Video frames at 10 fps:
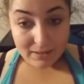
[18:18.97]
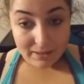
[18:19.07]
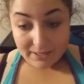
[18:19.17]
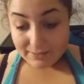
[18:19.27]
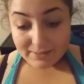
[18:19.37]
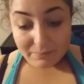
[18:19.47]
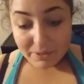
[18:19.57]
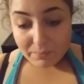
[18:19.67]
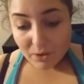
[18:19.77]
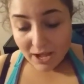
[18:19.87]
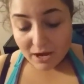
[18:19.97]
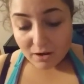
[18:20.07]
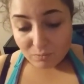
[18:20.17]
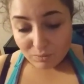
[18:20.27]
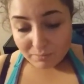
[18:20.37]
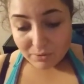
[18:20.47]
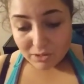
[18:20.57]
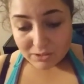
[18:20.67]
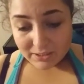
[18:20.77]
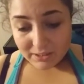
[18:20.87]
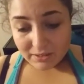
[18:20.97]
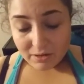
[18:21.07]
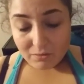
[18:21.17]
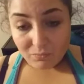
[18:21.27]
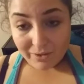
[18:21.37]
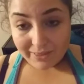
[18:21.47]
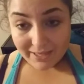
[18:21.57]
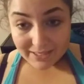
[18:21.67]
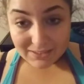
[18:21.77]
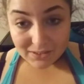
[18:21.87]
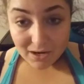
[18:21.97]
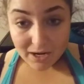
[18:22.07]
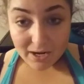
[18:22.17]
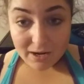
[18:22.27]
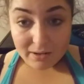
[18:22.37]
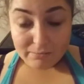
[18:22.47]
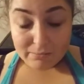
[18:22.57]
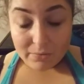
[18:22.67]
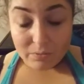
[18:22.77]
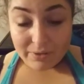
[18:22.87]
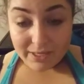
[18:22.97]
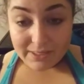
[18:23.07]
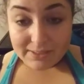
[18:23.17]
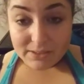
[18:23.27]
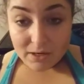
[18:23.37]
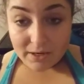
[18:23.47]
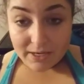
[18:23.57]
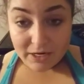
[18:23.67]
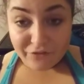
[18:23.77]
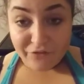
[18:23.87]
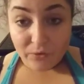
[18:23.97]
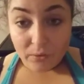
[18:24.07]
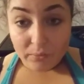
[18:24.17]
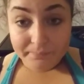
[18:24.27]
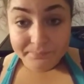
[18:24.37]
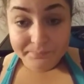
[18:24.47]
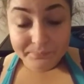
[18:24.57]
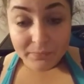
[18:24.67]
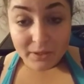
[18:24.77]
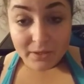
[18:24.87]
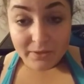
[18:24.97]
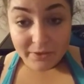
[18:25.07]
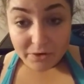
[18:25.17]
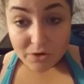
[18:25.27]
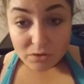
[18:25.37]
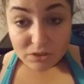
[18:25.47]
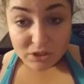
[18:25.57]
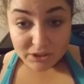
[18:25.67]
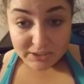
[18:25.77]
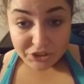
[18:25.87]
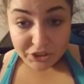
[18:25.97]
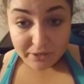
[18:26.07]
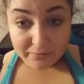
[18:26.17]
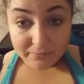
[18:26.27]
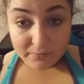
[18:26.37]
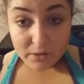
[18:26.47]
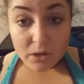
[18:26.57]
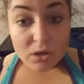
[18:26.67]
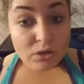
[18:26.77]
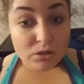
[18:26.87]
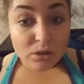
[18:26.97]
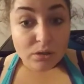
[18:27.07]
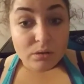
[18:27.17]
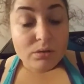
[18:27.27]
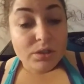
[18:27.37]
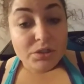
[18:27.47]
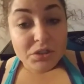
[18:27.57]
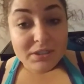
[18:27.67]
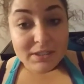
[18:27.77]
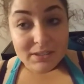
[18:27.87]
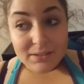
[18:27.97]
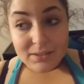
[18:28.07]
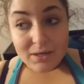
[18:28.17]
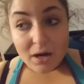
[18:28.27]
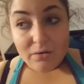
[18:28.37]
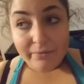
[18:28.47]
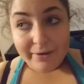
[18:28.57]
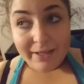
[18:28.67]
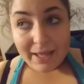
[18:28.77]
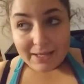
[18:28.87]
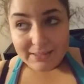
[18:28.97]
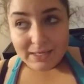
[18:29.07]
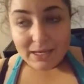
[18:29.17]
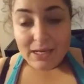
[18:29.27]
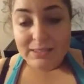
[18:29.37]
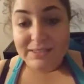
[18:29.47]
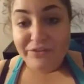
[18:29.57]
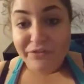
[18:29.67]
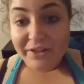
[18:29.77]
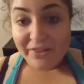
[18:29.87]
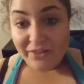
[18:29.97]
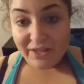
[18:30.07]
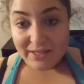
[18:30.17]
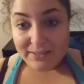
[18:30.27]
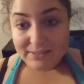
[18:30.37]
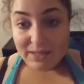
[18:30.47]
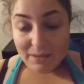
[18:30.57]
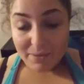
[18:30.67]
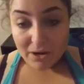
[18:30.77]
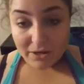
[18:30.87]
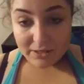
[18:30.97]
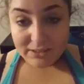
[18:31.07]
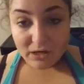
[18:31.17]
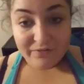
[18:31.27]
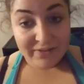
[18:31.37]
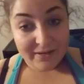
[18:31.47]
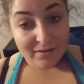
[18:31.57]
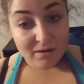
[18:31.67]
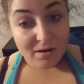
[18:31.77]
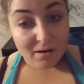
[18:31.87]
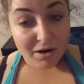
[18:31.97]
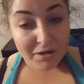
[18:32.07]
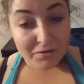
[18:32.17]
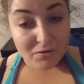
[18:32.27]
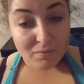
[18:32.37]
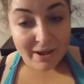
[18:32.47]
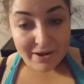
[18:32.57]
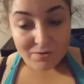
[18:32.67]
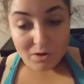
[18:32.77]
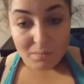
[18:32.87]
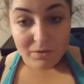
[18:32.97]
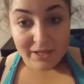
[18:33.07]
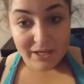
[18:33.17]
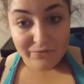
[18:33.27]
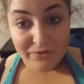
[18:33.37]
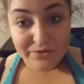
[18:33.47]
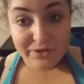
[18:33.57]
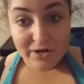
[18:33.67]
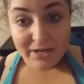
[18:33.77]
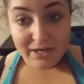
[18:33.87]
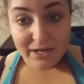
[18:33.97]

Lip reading: Like some people, I heard one person, when they start getting full, their nose starts itching. So you just need to start realizing different things about yourself that aren't quite normal. Like if you start